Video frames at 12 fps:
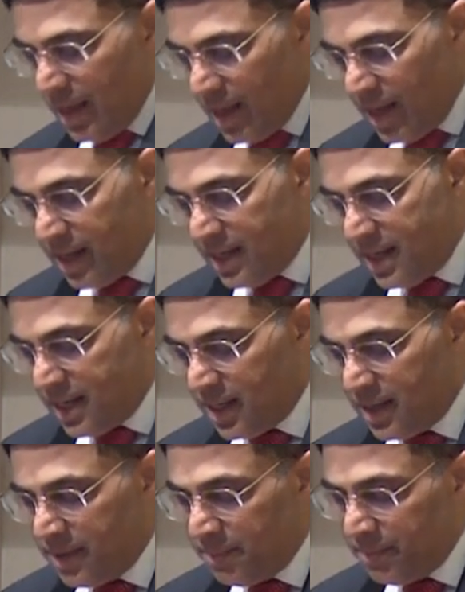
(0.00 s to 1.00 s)

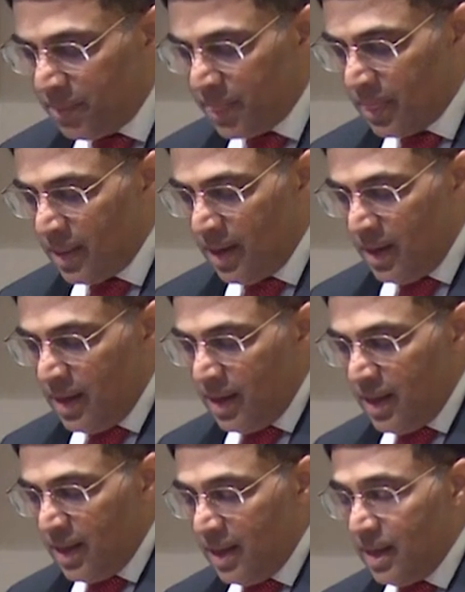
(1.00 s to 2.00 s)
And
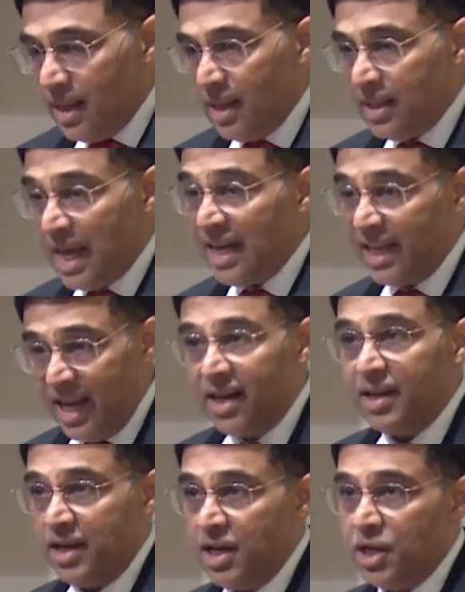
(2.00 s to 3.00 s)
that
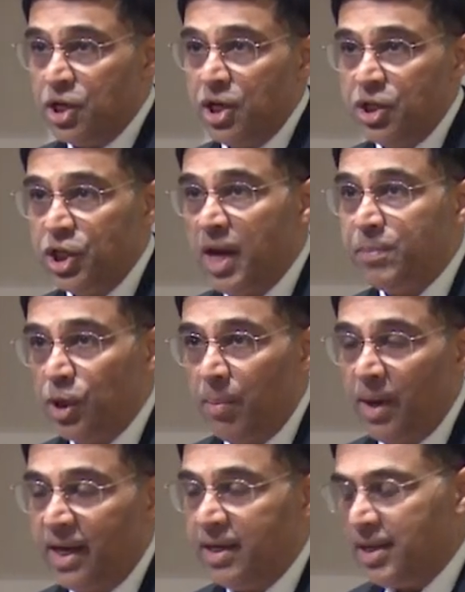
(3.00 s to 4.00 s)
again shapes your
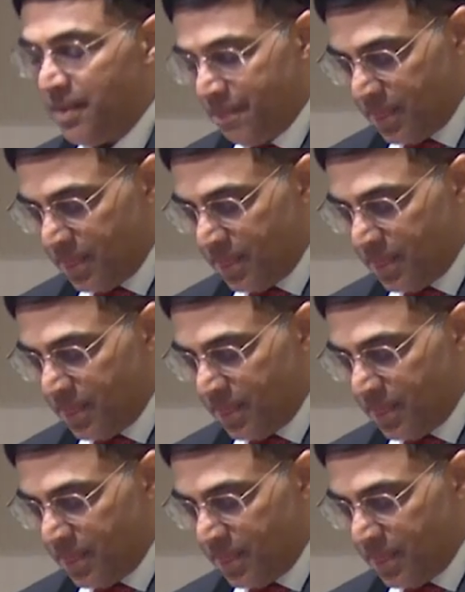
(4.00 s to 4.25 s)
mind.